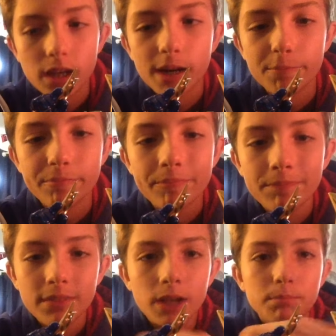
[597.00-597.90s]
um,
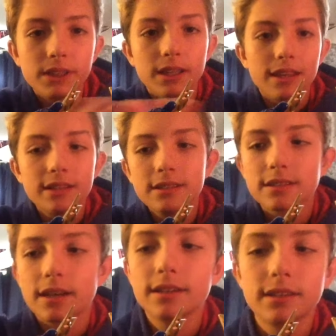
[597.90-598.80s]
but yeah, that is
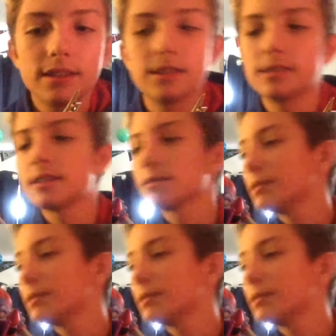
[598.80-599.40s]
kind of the size